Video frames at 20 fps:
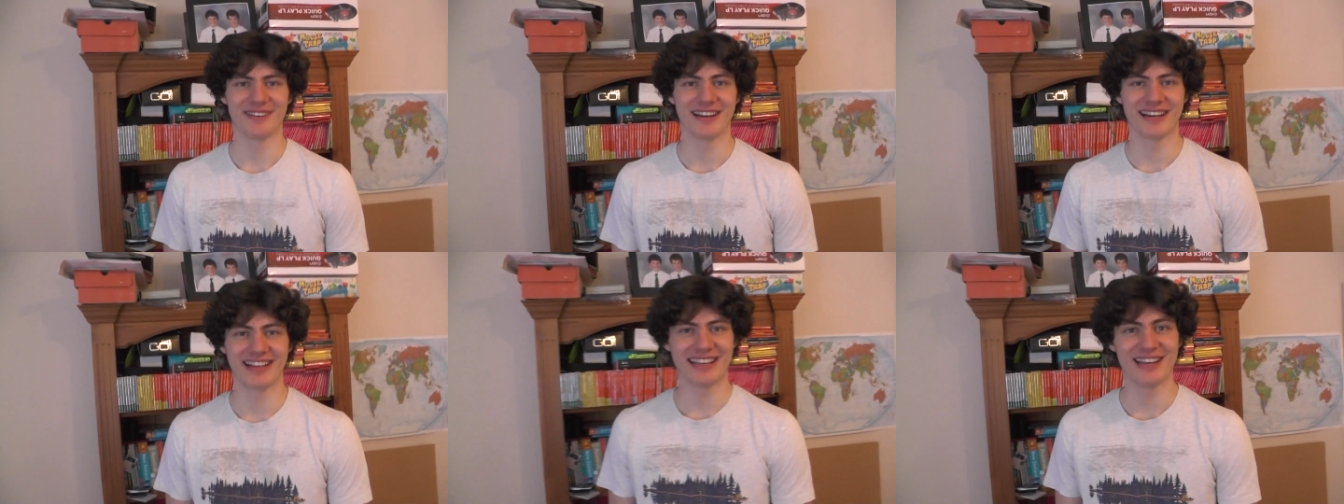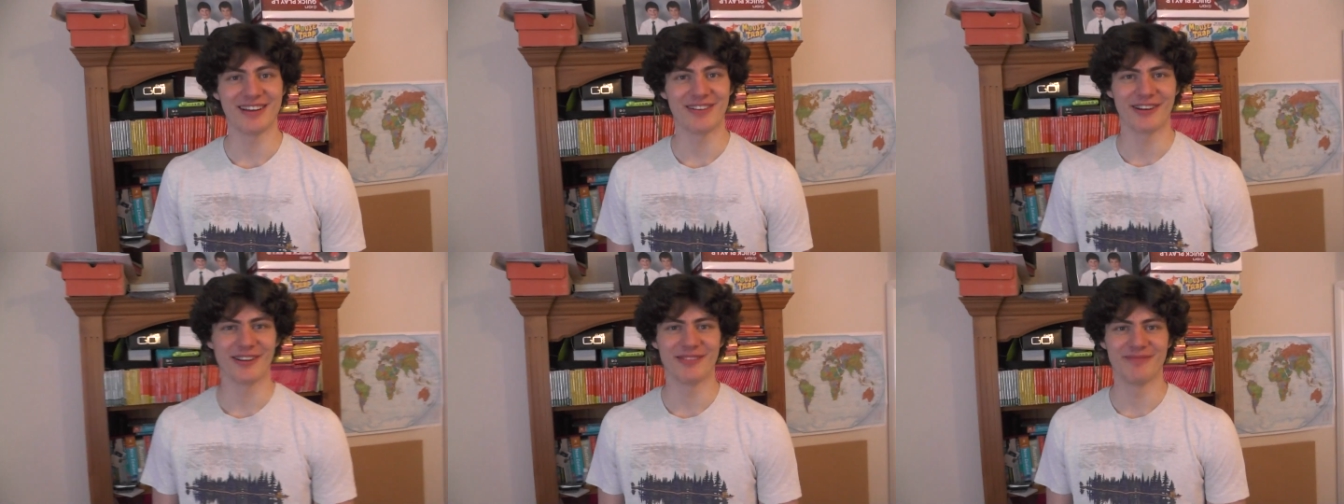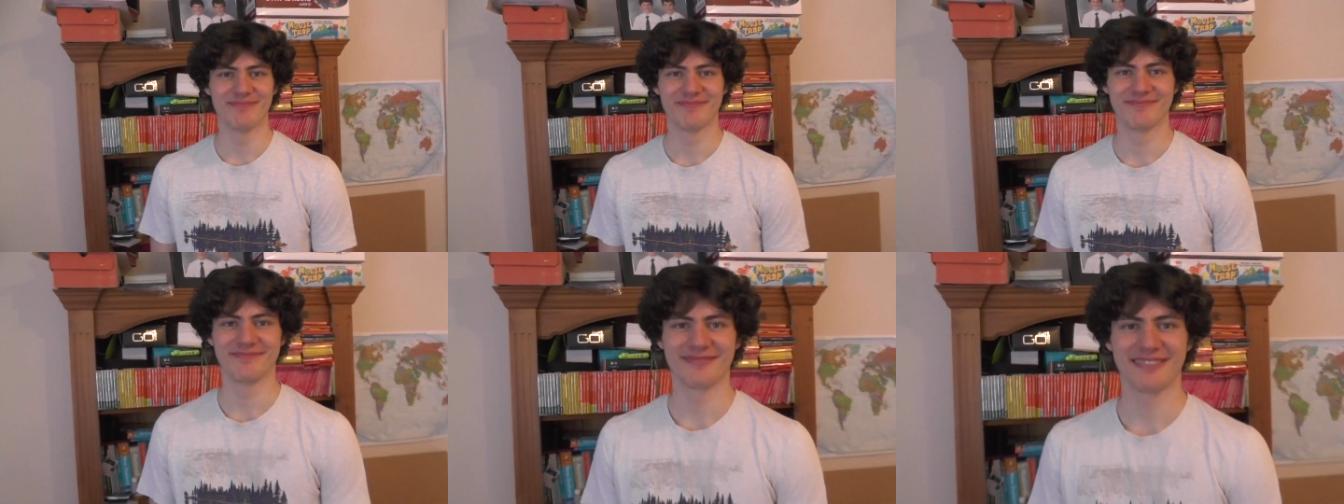I could hear it.
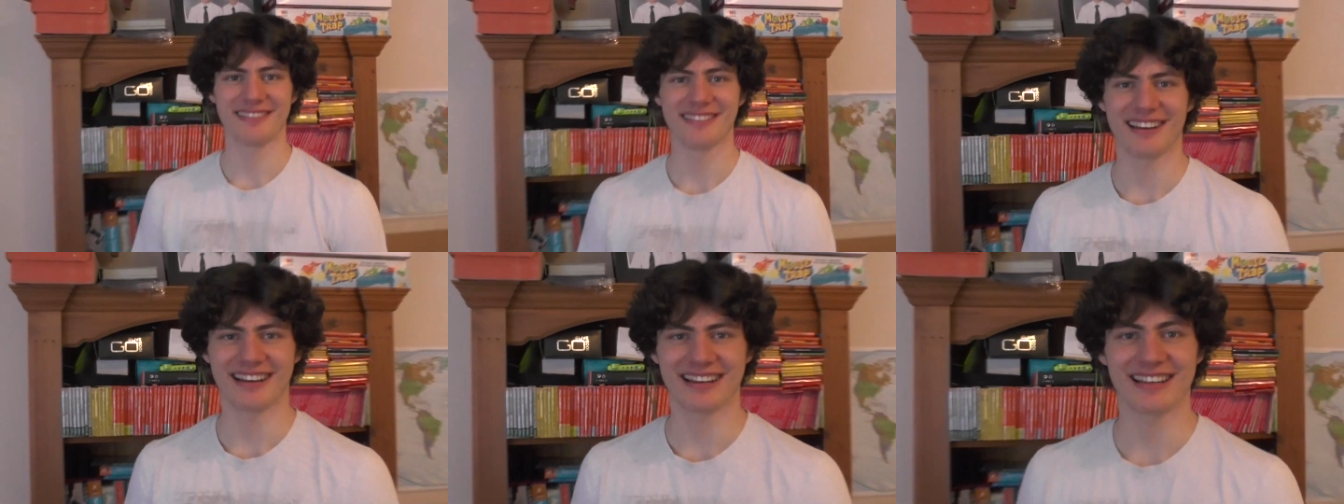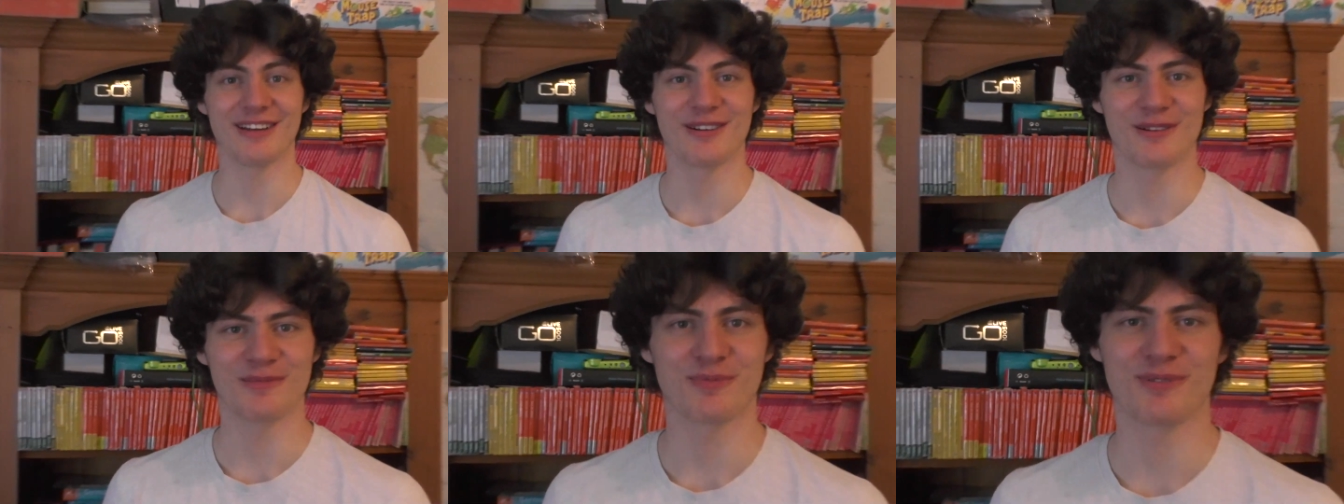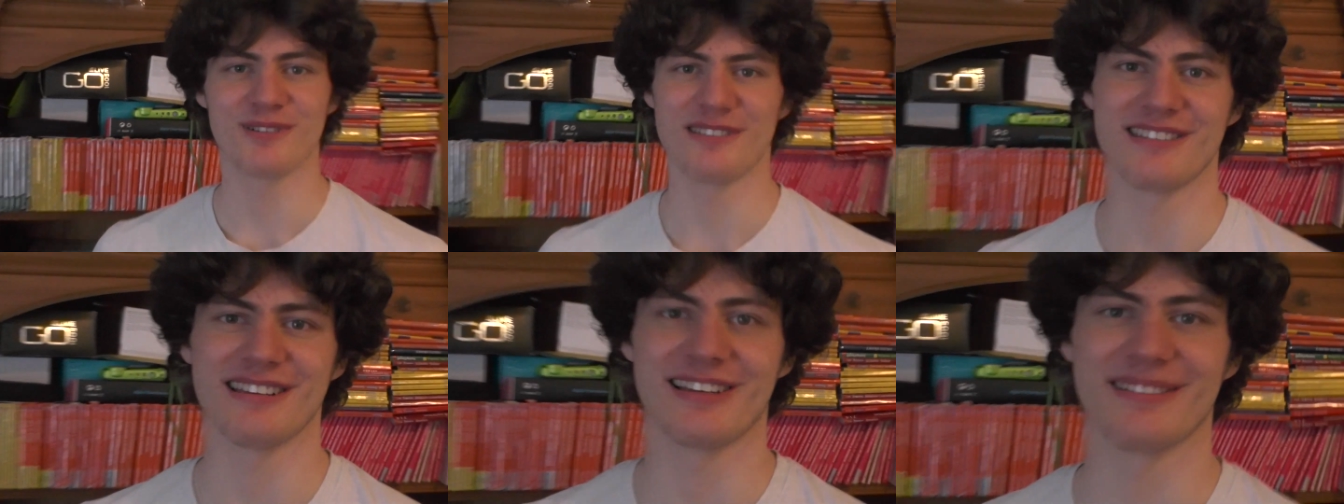I could hear it
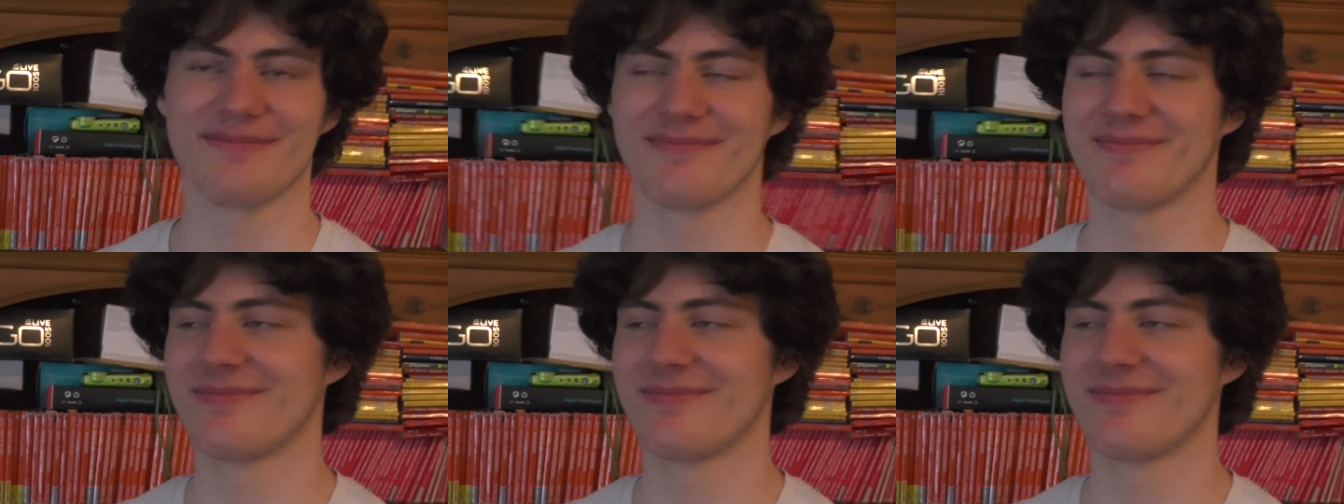printing.